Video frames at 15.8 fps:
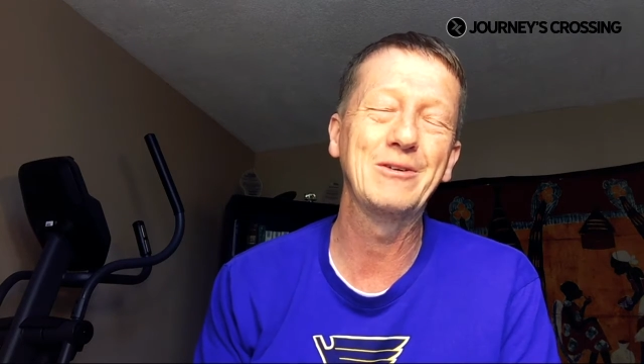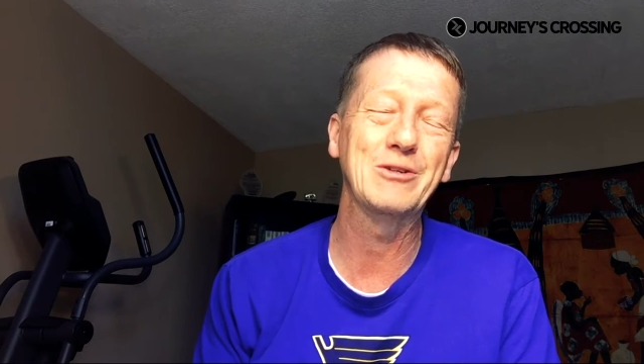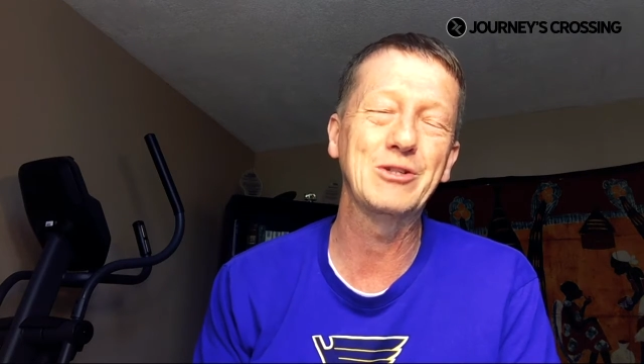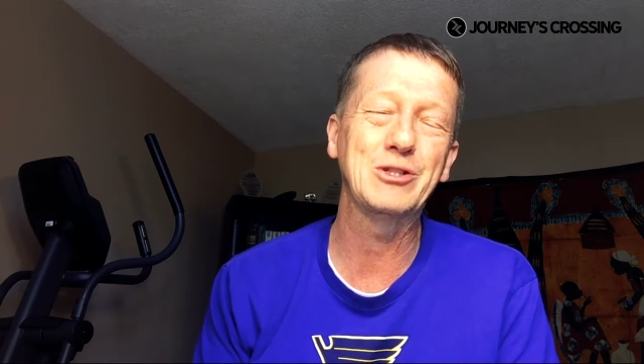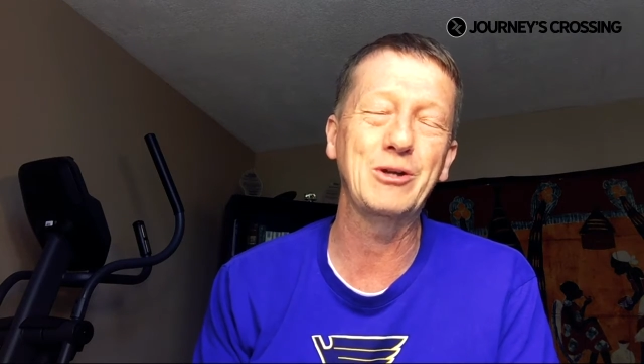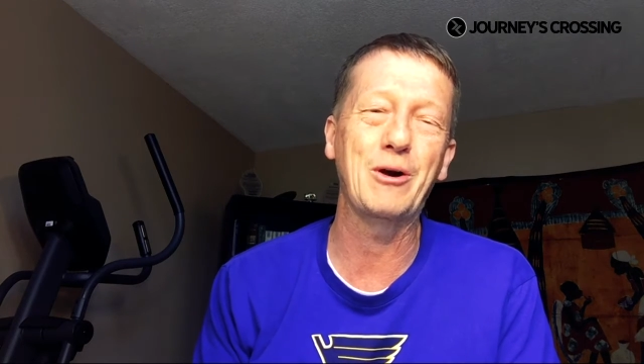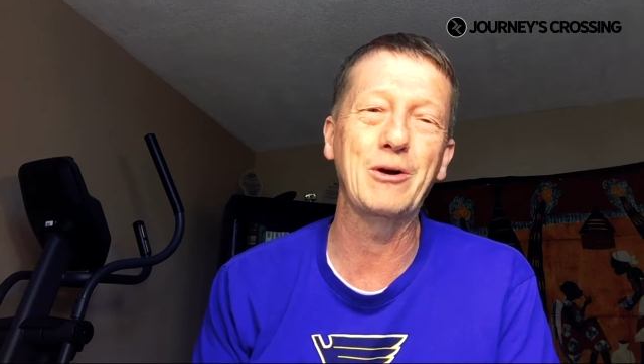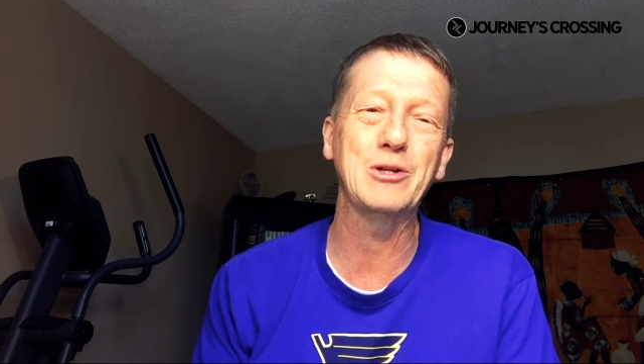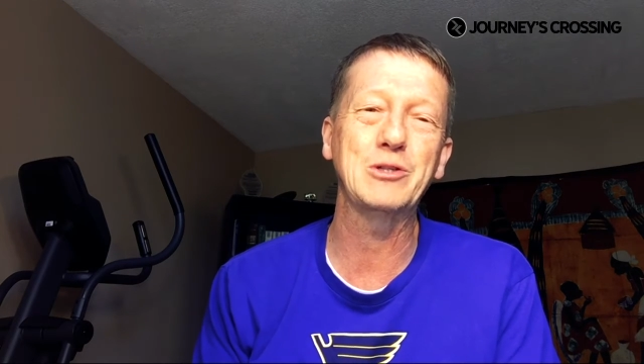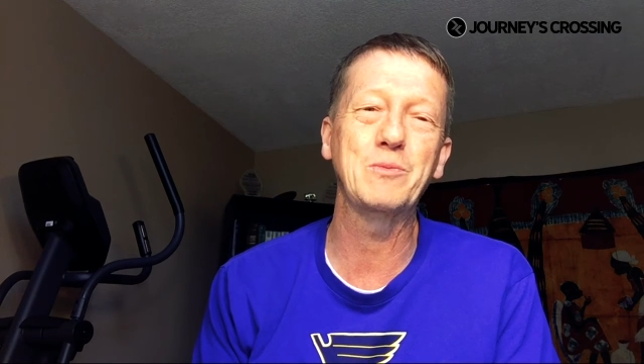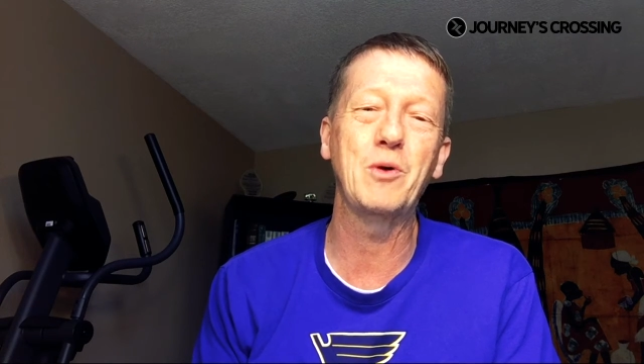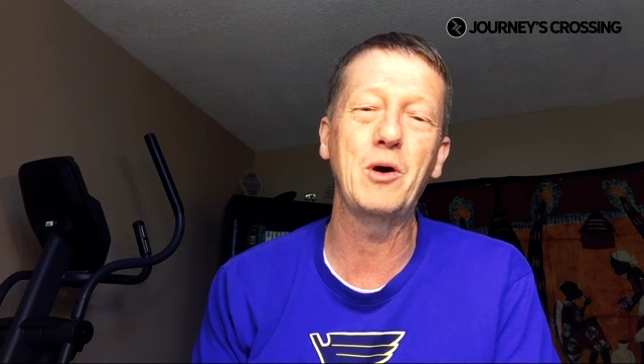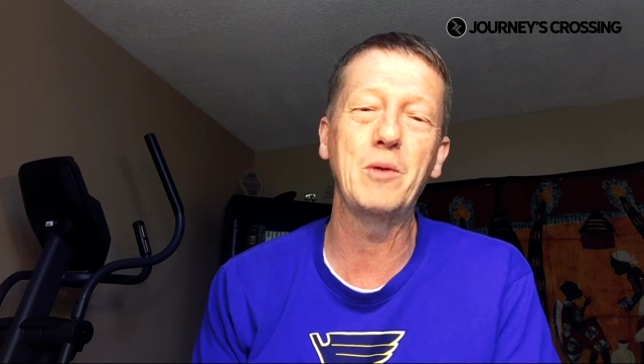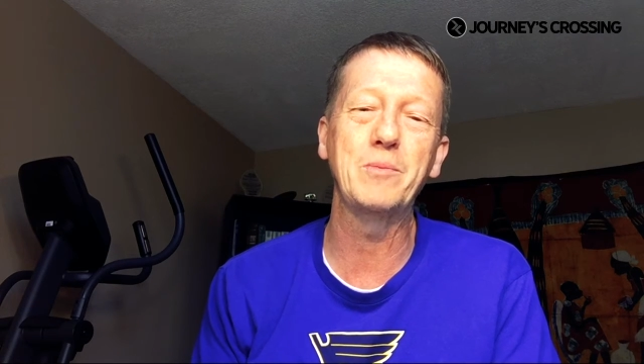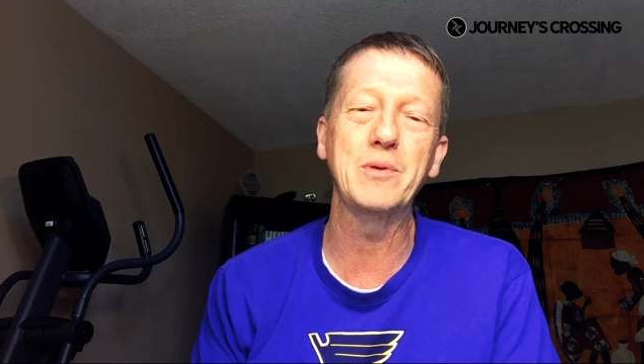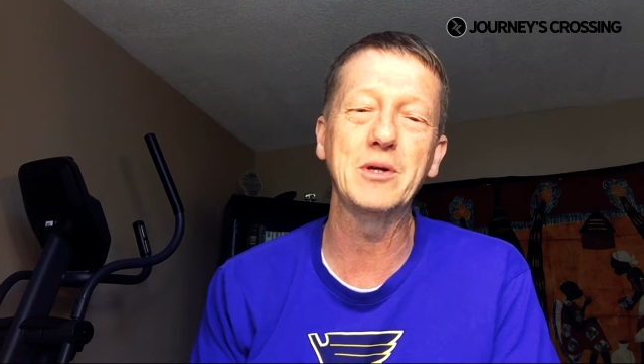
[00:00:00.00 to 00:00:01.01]
or start a
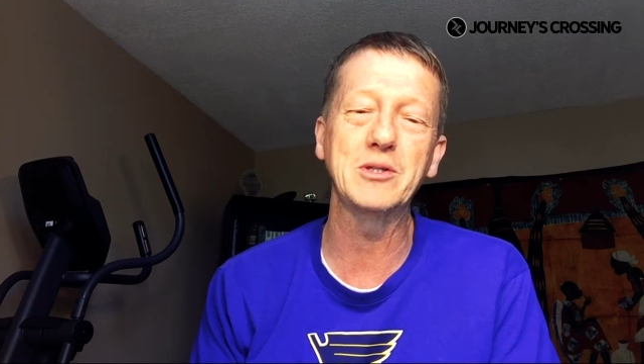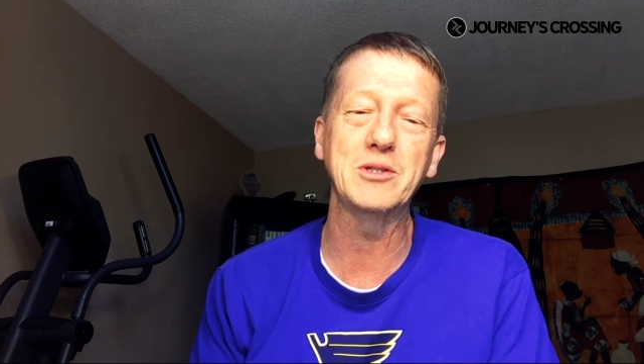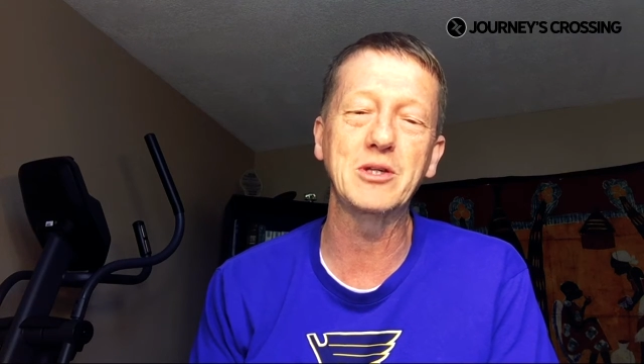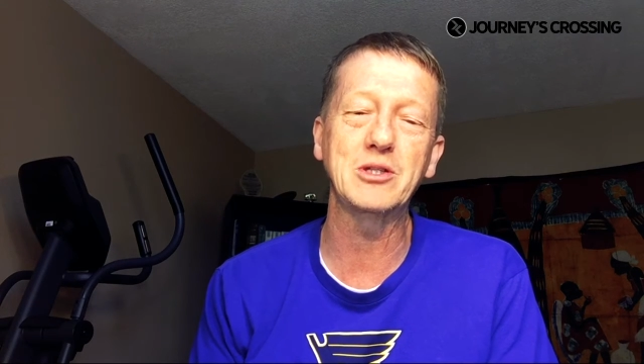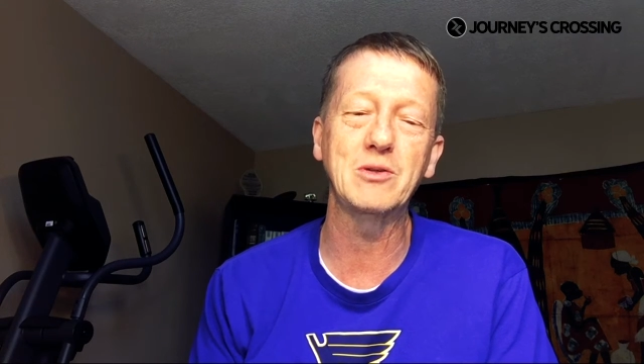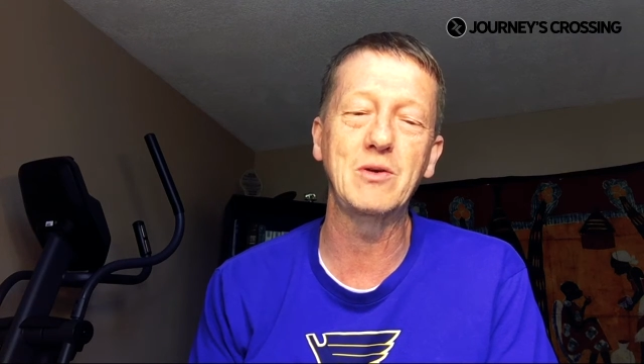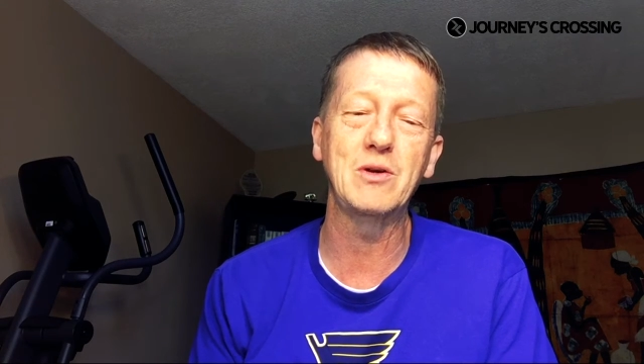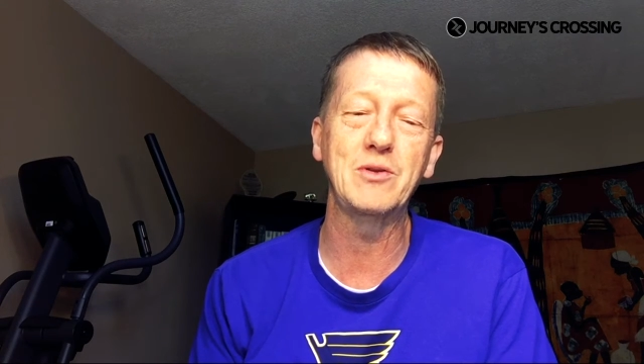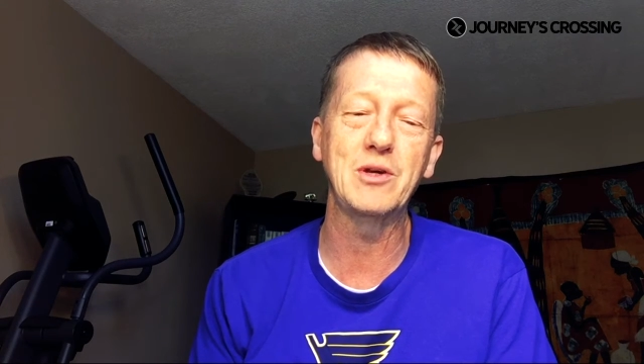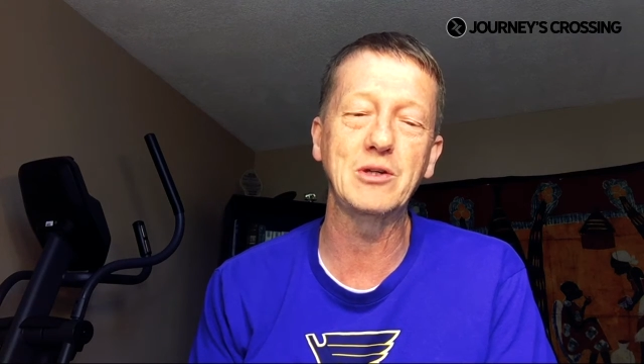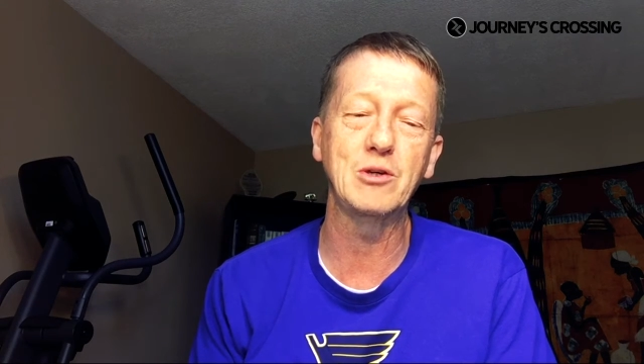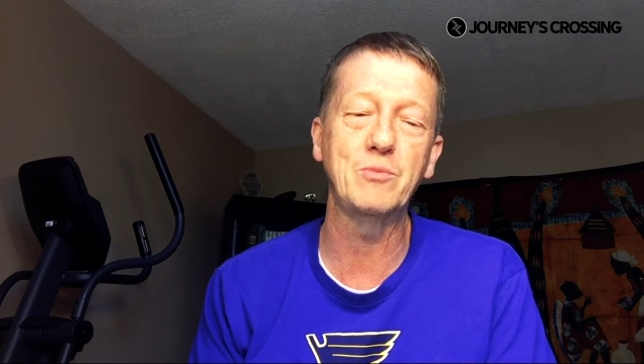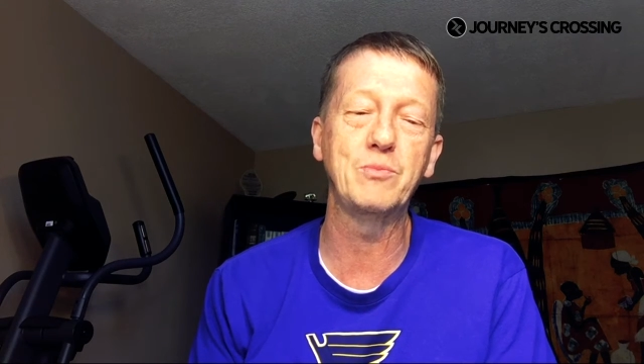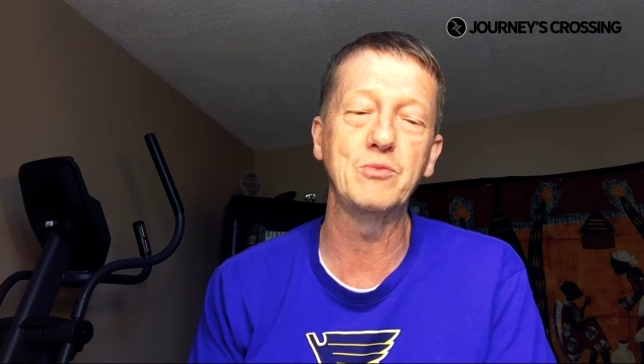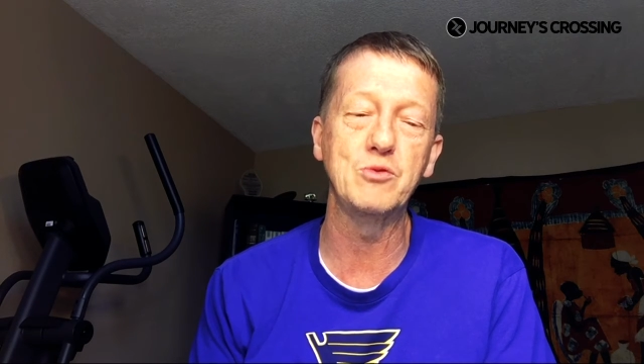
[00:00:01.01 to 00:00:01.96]
small business or anything.